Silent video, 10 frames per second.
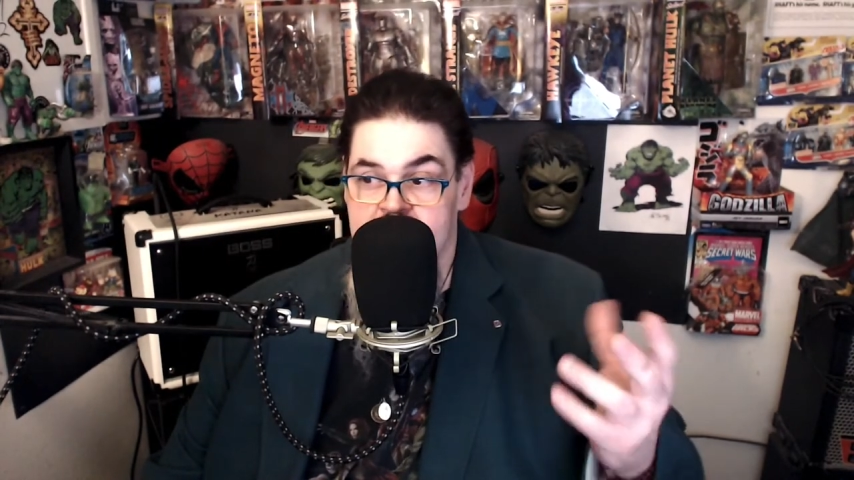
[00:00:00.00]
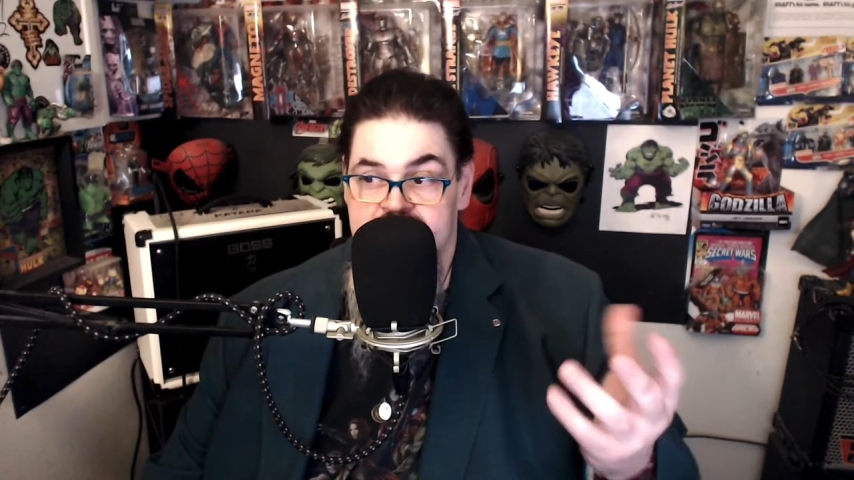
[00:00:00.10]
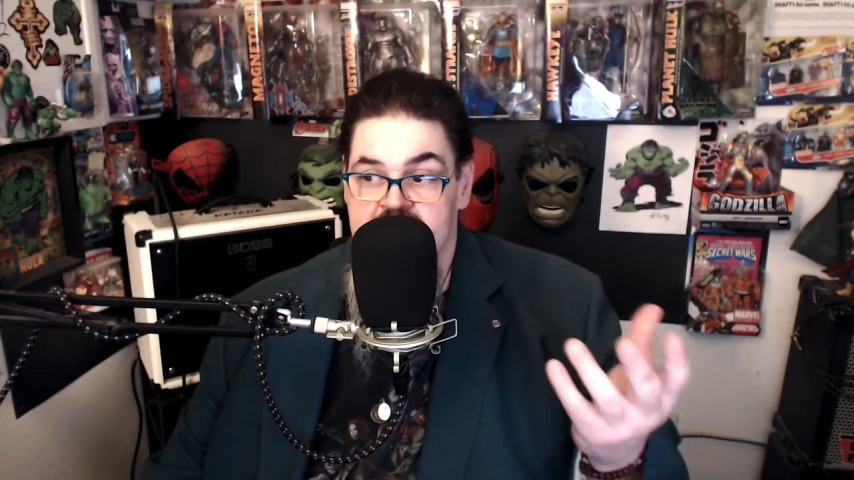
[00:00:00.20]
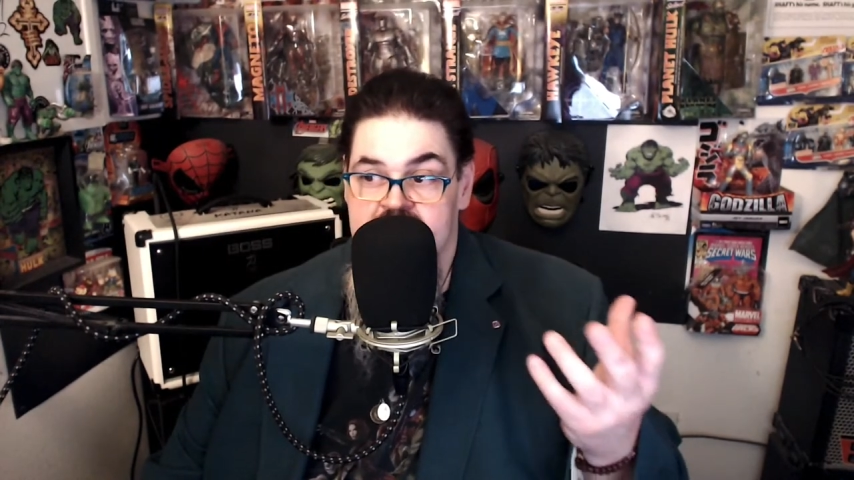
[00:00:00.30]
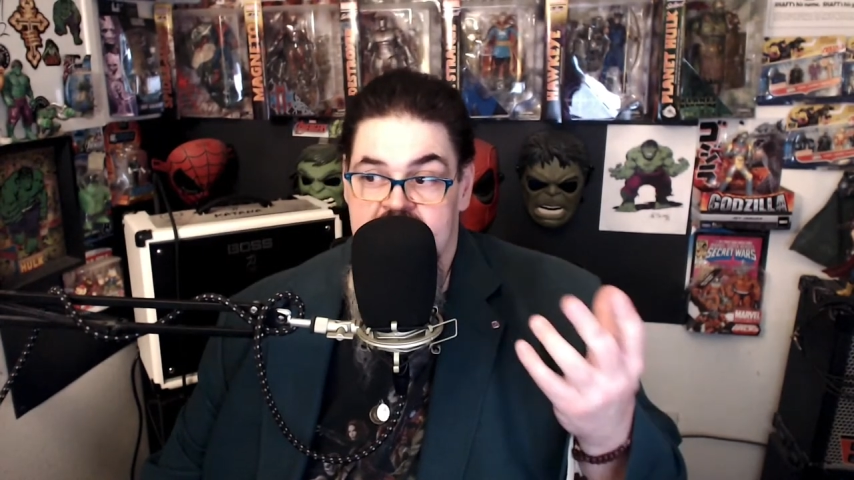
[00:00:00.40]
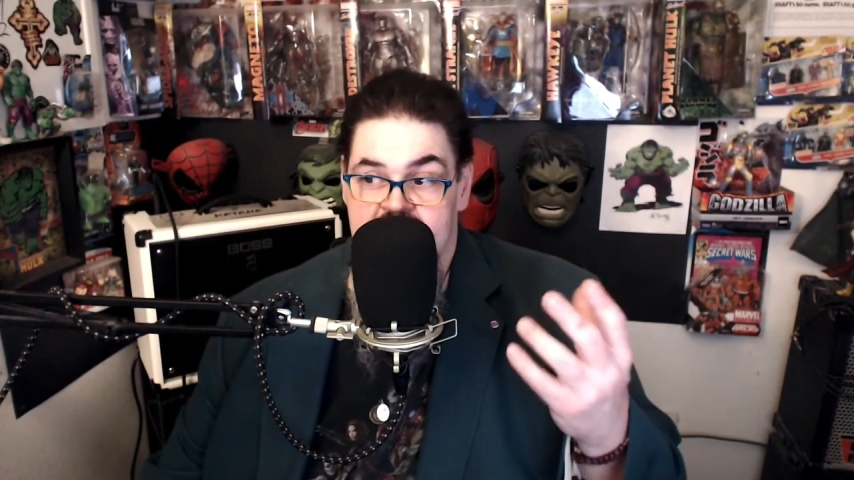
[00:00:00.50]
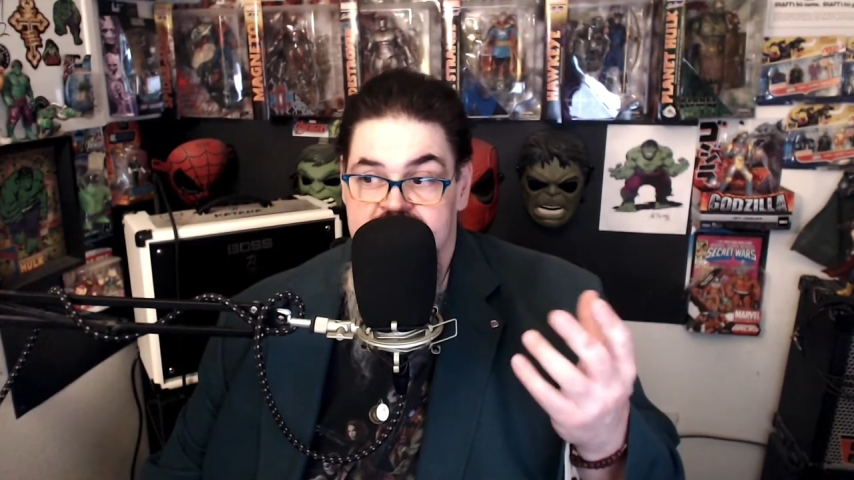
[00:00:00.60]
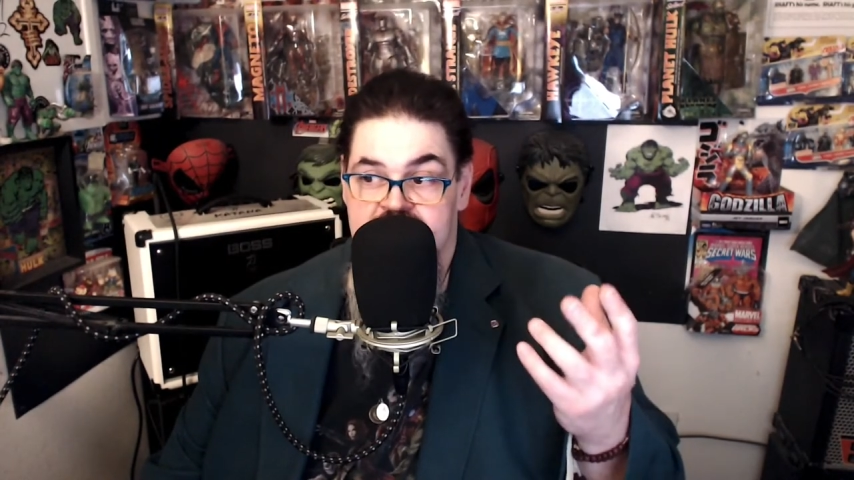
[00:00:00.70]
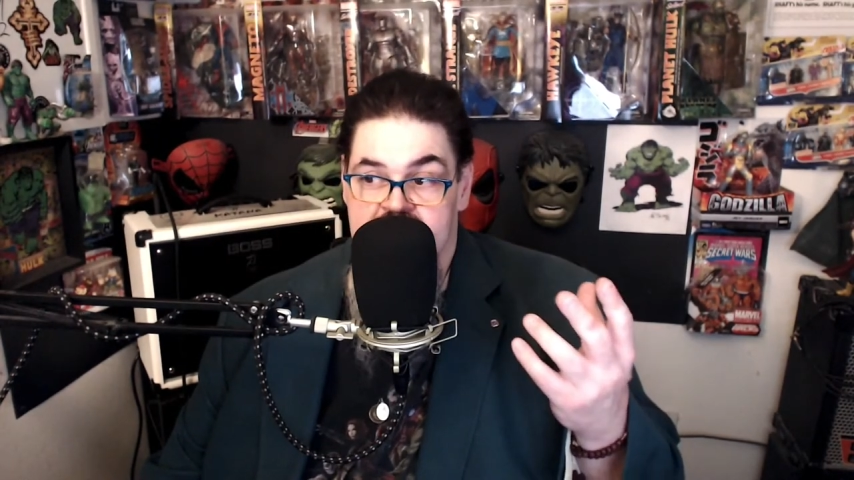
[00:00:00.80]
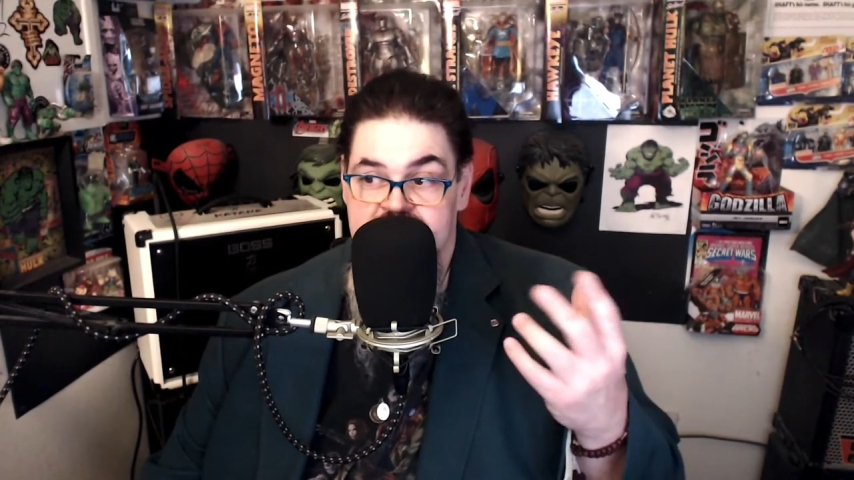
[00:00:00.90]
I'm thinking how
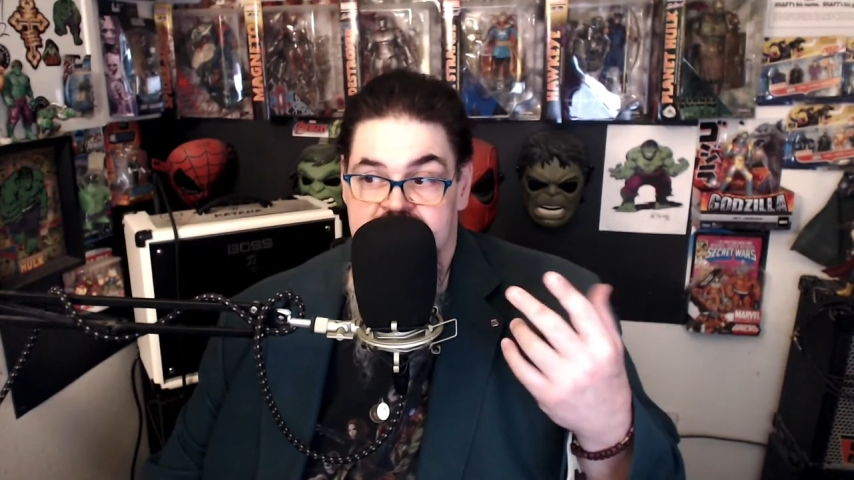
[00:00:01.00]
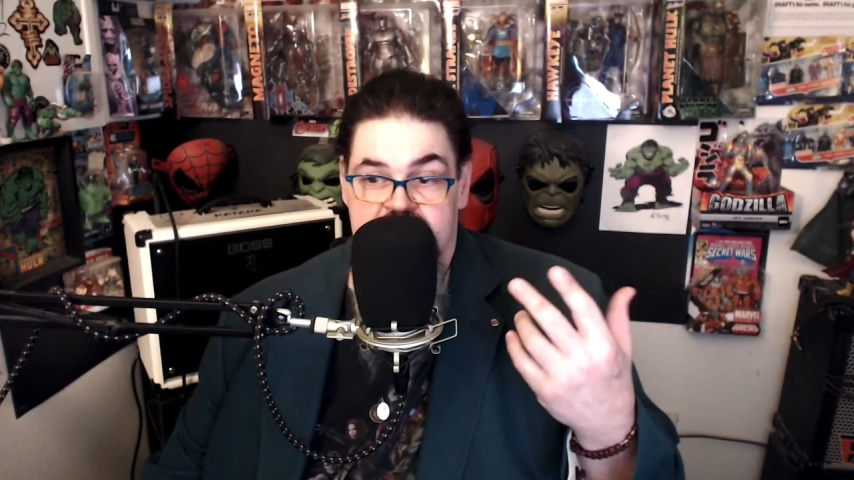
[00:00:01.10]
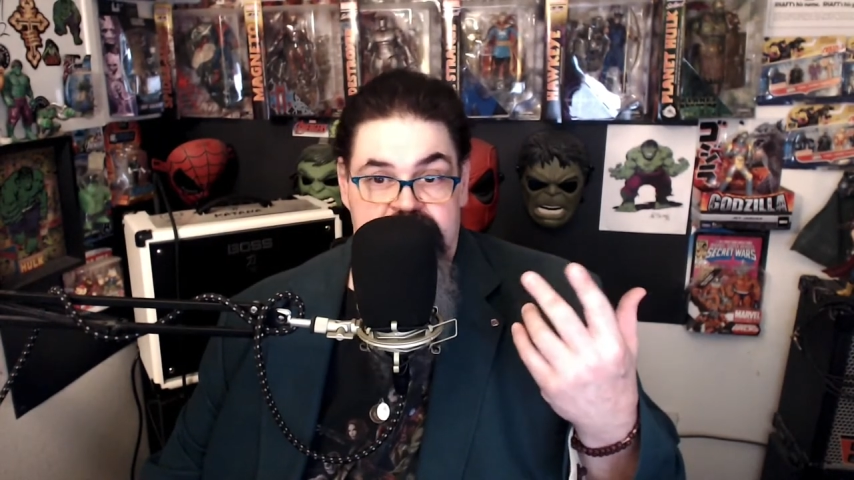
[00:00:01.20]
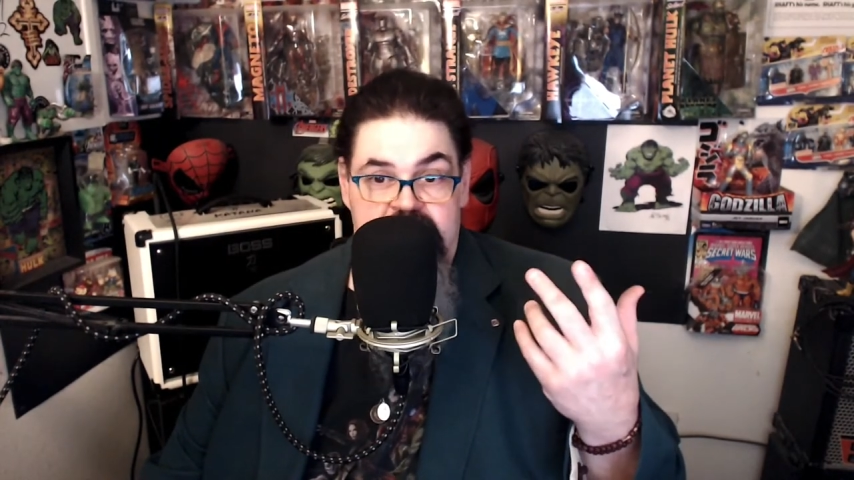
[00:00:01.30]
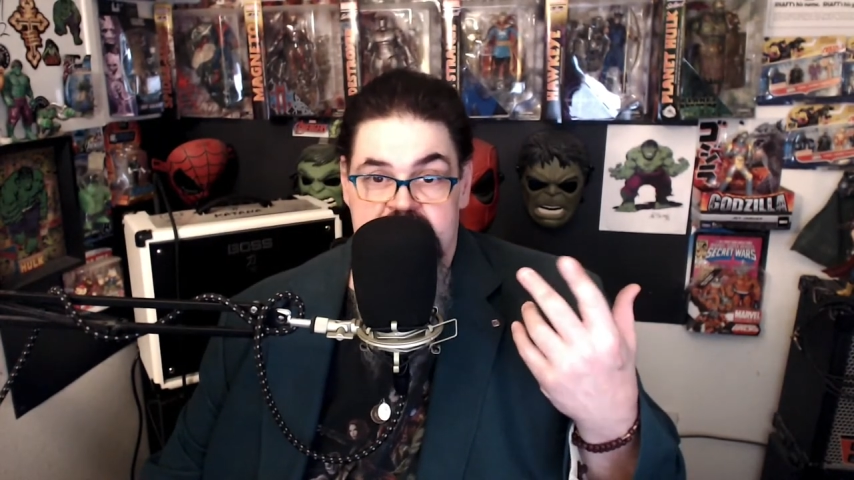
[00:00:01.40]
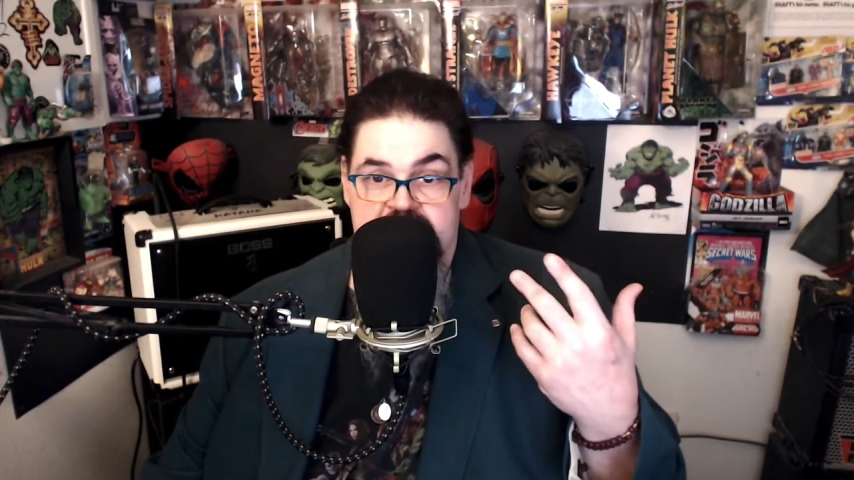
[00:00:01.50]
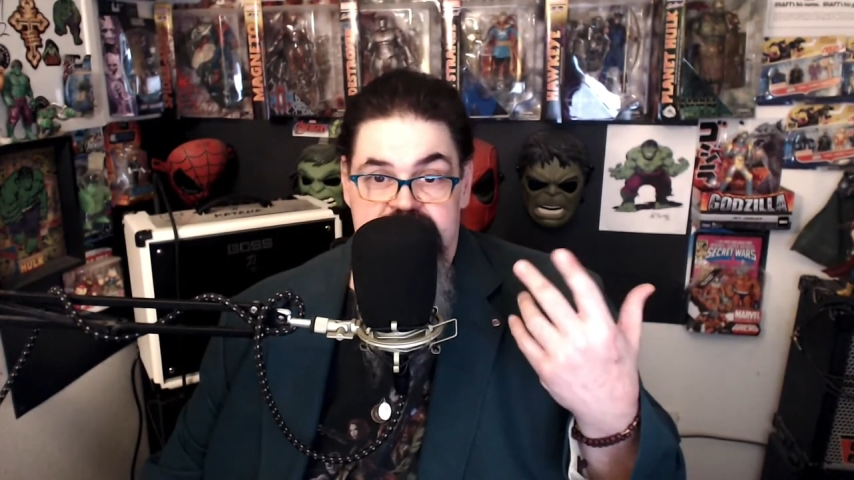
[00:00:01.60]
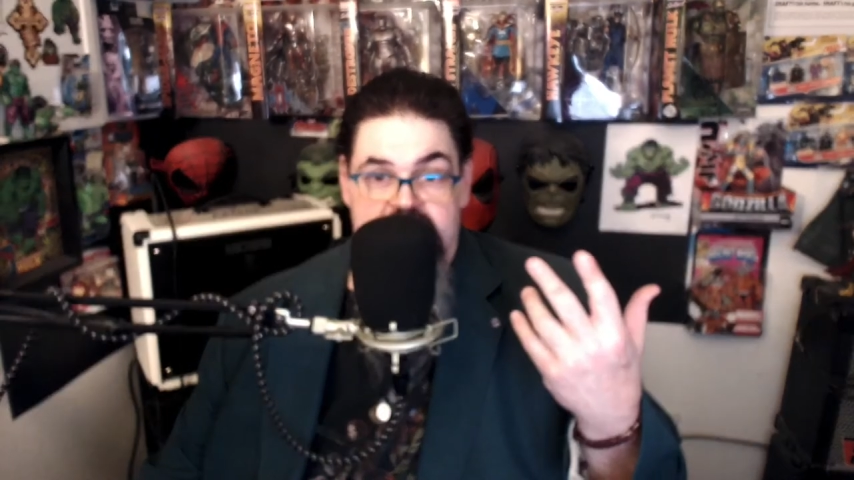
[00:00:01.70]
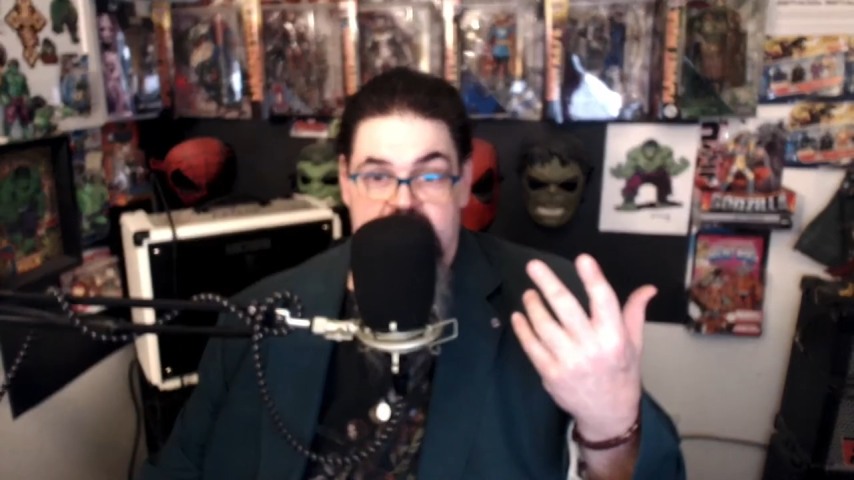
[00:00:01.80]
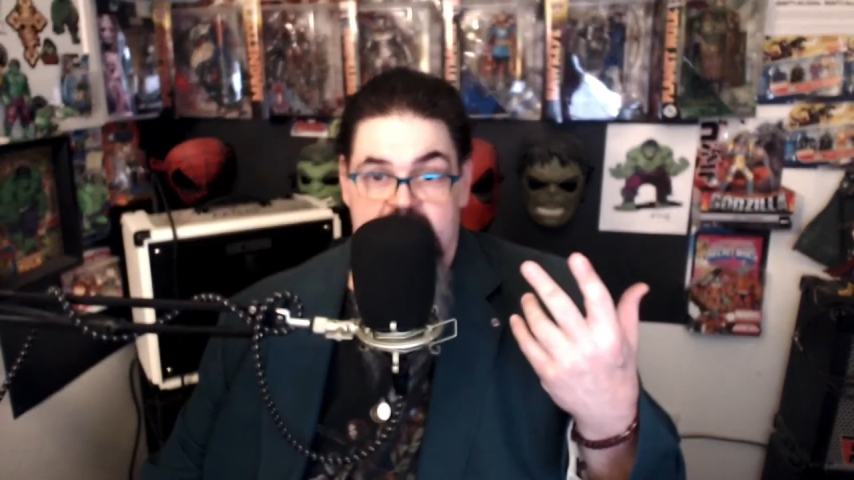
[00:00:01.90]
fucking frustrated and
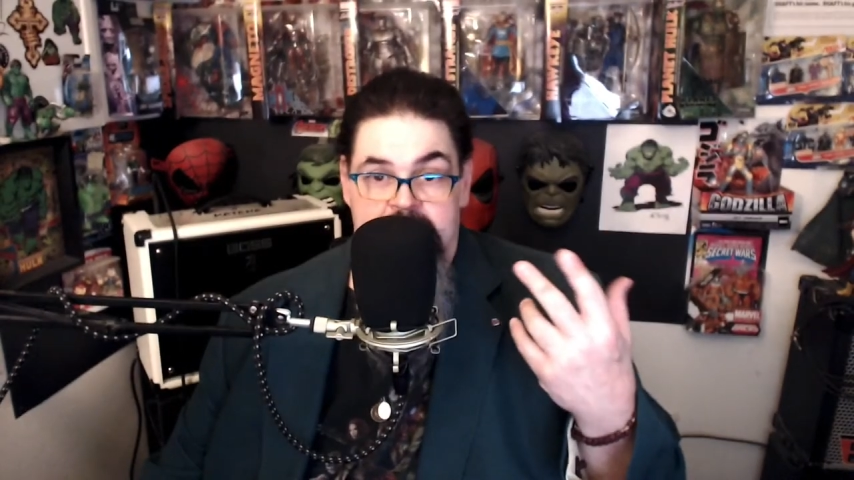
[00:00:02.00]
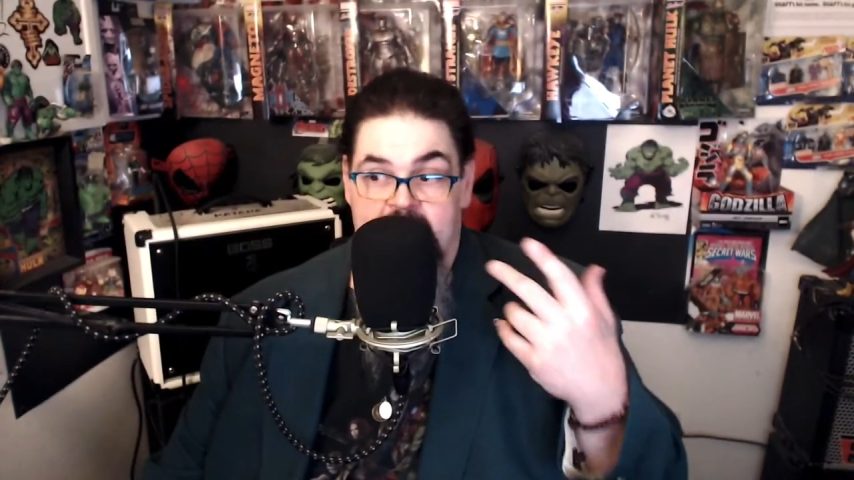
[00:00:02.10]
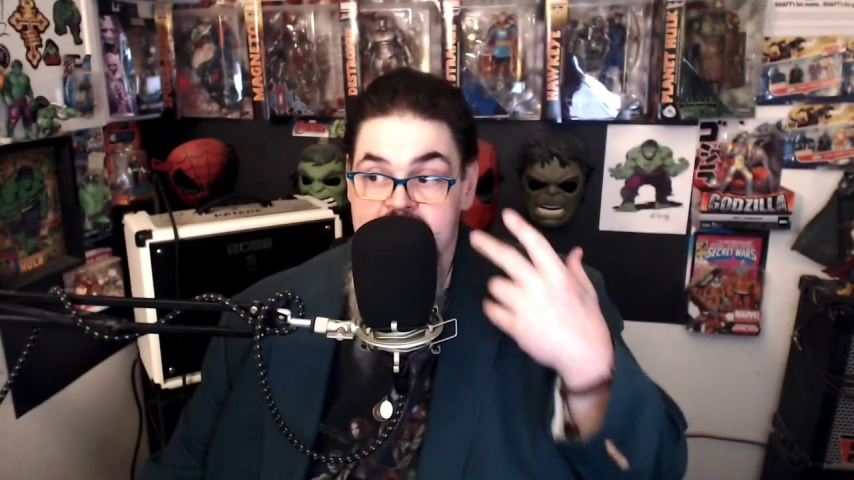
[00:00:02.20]
shit I am.